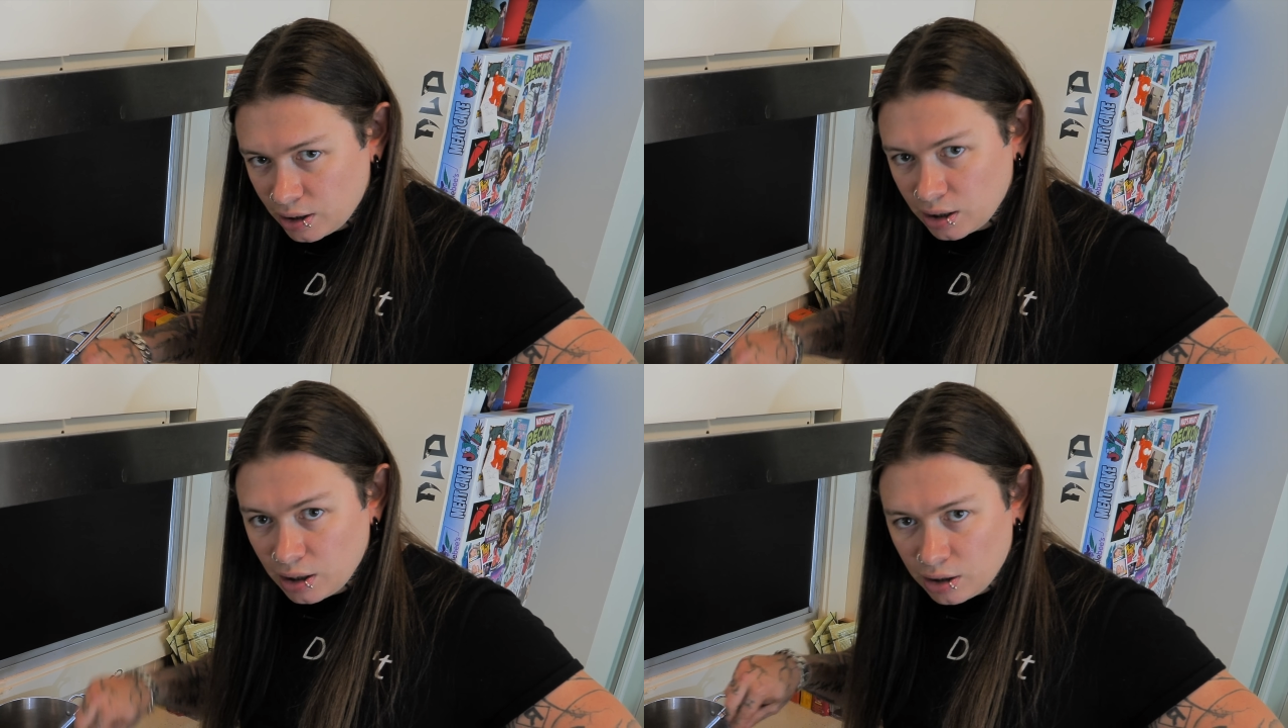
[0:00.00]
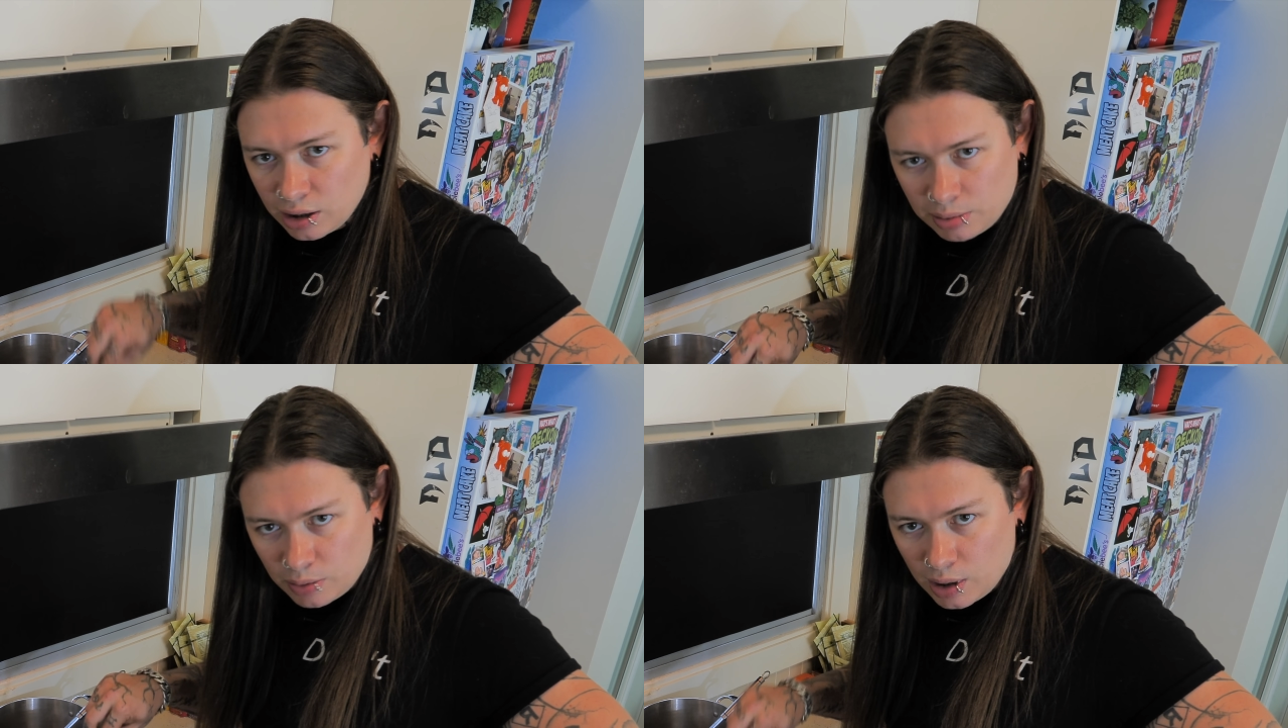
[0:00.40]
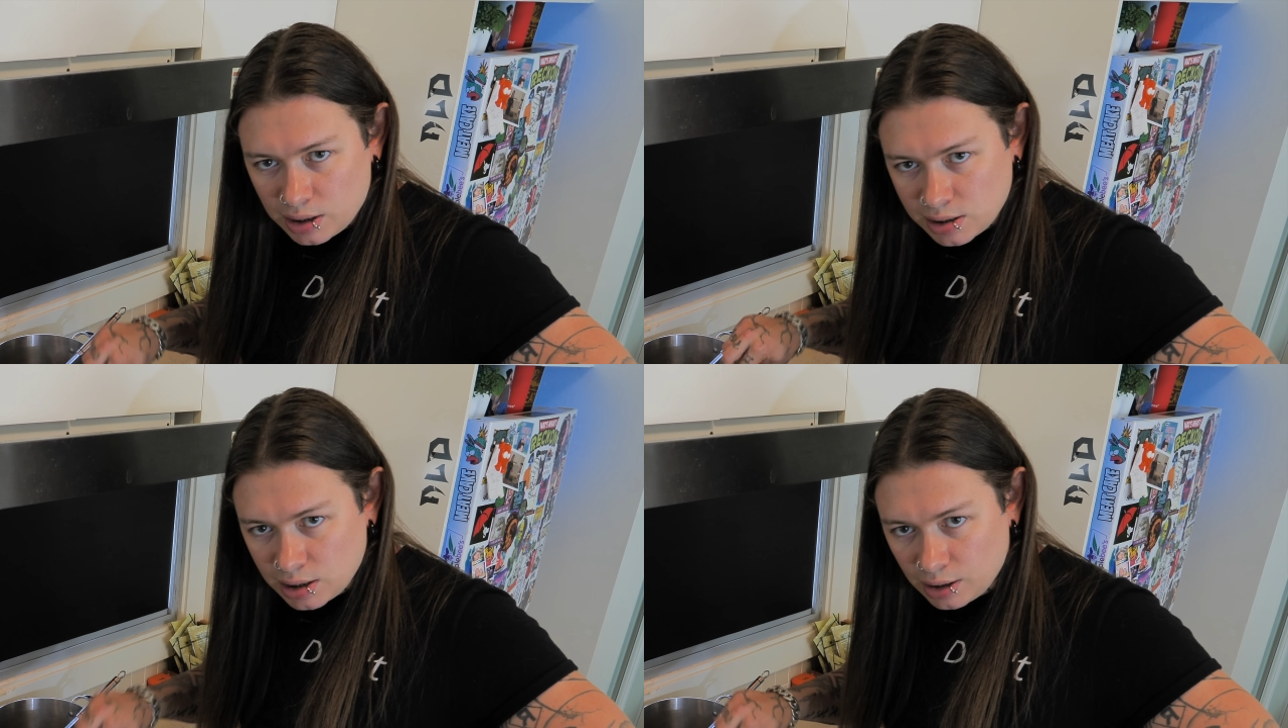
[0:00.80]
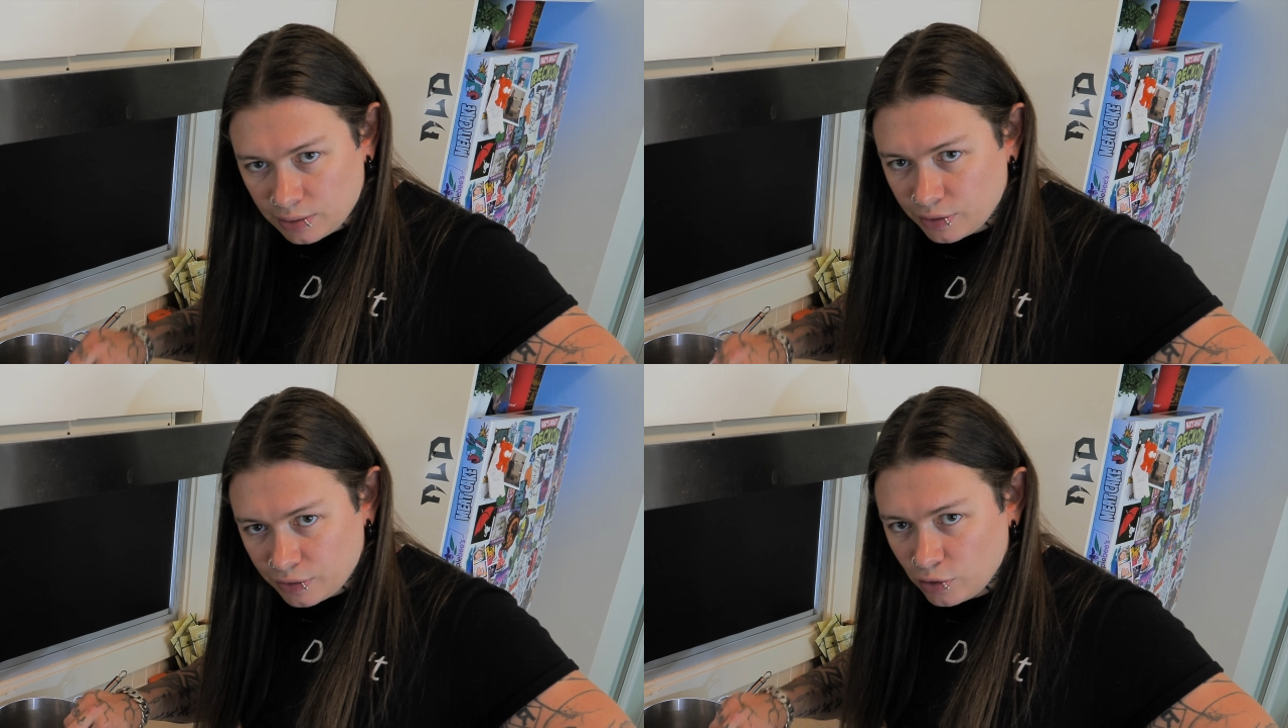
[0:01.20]
there can only be one
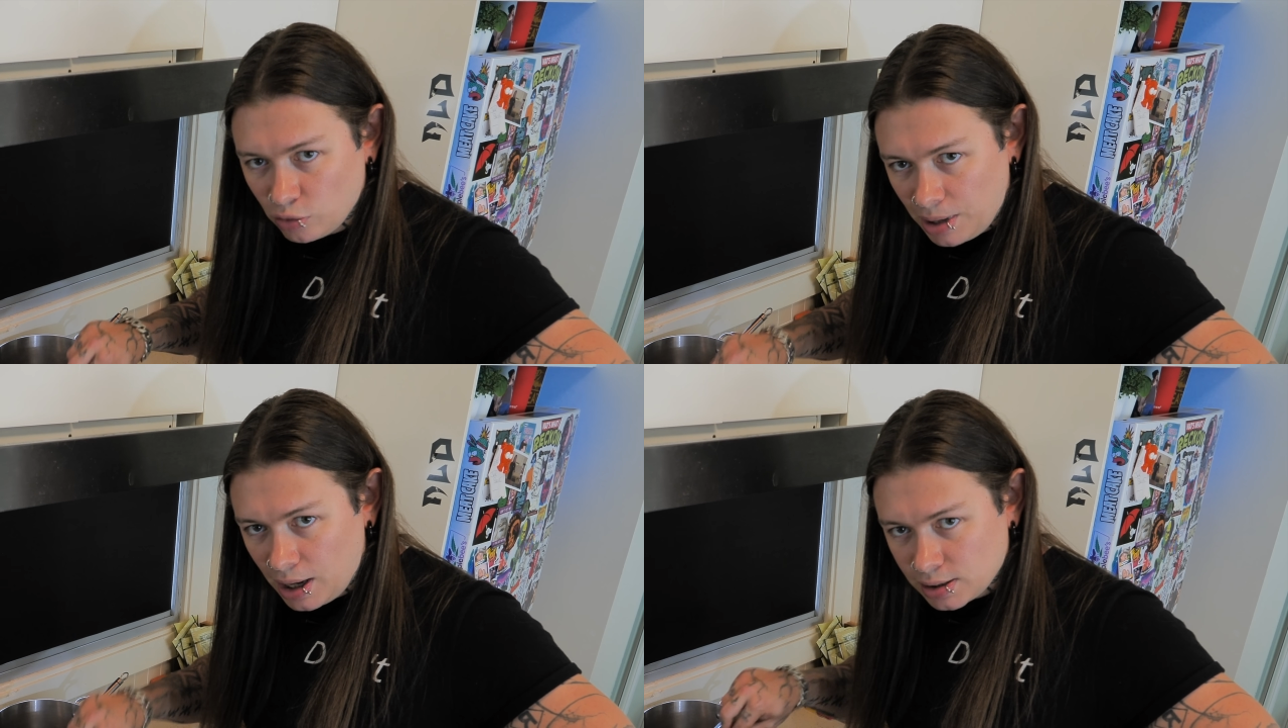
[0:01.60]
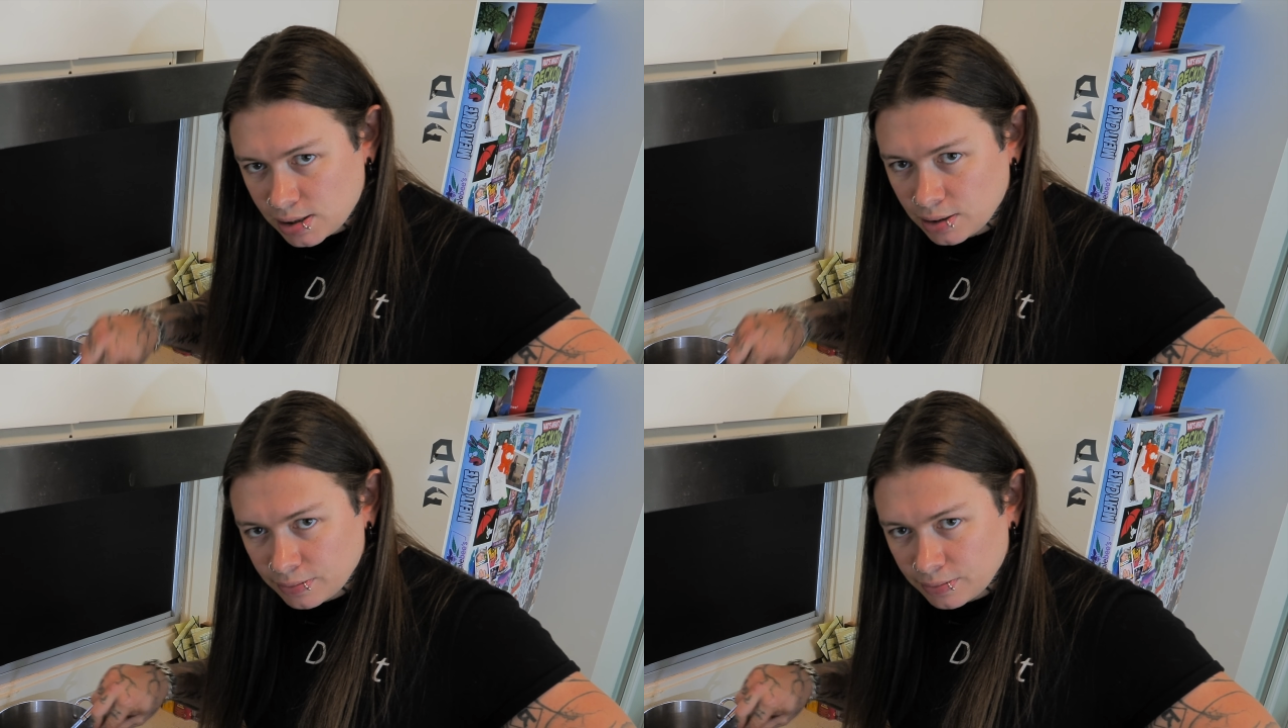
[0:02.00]
dinner for $4.